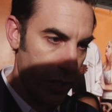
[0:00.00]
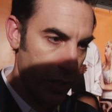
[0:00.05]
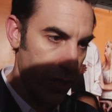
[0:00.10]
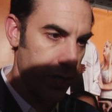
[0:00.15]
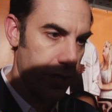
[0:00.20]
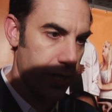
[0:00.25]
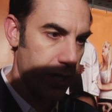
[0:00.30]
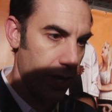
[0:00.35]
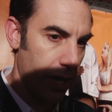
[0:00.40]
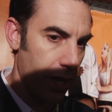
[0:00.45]

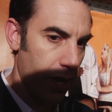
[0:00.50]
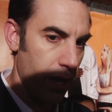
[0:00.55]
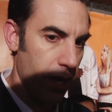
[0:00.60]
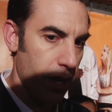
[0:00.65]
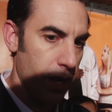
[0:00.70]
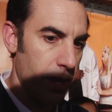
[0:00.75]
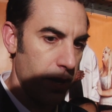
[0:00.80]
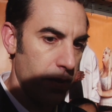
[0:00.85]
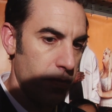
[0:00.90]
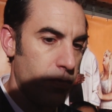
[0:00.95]
She's
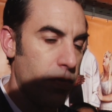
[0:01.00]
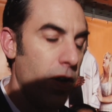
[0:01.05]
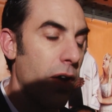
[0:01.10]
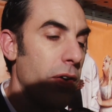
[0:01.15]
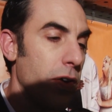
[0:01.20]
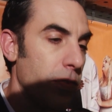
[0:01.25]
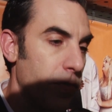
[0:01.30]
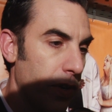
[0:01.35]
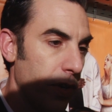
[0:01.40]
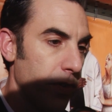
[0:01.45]
uh,
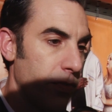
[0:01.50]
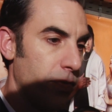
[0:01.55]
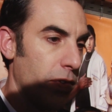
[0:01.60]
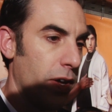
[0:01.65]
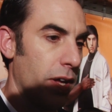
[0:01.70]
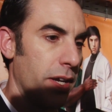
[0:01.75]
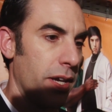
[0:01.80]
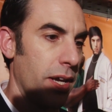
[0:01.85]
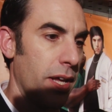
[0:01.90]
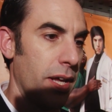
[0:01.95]
very, very
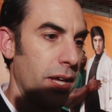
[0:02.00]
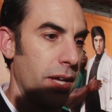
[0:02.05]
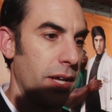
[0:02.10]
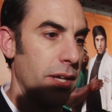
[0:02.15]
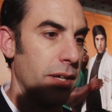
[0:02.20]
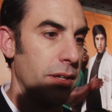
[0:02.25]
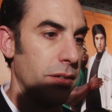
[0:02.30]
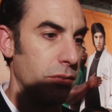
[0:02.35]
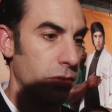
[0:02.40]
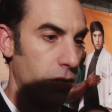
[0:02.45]
funny.
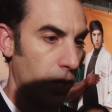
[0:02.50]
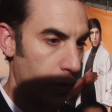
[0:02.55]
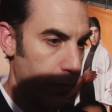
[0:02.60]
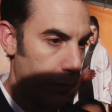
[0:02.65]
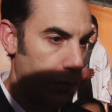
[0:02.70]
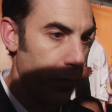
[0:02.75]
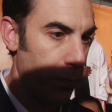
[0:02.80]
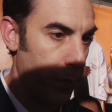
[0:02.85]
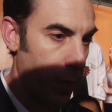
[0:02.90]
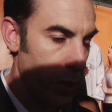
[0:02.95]
You know
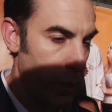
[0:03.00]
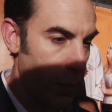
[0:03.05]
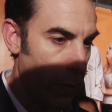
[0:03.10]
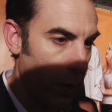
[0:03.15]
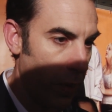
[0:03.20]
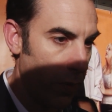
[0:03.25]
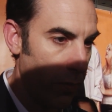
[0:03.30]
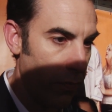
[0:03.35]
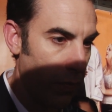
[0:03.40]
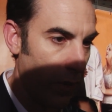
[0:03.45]
from Pitch
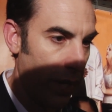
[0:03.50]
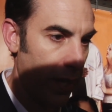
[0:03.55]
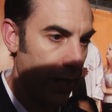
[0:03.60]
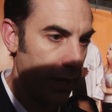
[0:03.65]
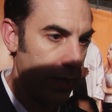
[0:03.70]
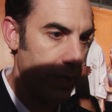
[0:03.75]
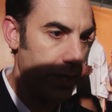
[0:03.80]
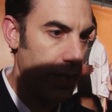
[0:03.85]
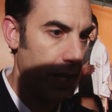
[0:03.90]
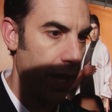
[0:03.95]

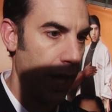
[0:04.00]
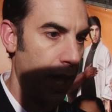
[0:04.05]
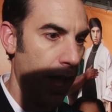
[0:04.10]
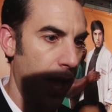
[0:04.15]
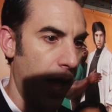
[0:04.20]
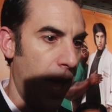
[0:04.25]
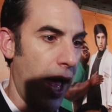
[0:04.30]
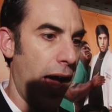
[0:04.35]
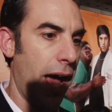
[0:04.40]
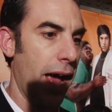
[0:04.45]
Perfect,
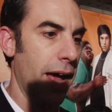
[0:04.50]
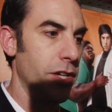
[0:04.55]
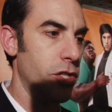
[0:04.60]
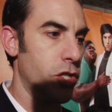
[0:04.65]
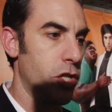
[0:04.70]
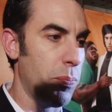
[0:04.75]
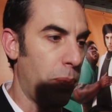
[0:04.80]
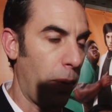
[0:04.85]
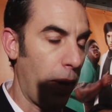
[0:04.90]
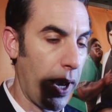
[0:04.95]
yeah. and
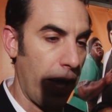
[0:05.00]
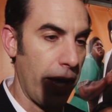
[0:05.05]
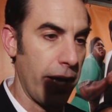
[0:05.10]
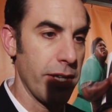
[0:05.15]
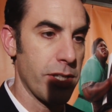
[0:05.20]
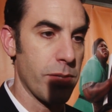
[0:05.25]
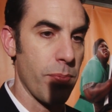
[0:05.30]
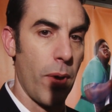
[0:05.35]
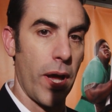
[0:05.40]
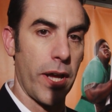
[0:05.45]
she
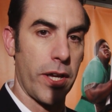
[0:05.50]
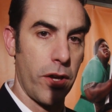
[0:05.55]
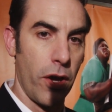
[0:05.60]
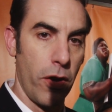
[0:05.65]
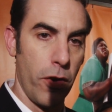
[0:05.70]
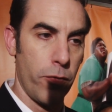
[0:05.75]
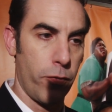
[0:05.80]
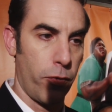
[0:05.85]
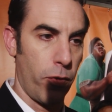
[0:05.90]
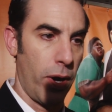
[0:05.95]
plays my
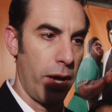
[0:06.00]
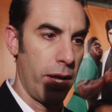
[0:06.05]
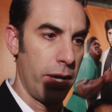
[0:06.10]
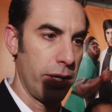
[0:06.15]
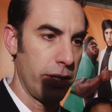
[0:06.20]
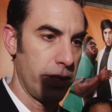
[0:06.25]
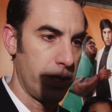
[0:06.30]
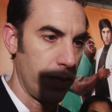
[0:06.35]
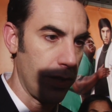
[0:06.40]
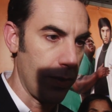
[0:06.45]

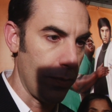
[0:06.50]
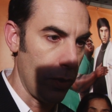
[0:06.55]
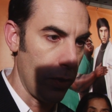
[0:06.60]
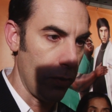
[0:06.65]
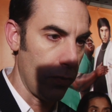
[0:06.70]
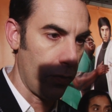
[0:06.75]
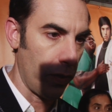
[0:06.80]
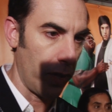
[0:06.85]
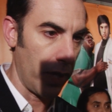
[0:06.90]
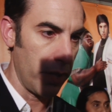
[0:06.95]
girlfriend in the
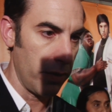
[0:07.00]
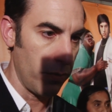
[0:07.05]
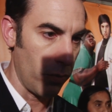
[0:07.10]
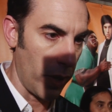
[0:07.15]
movie.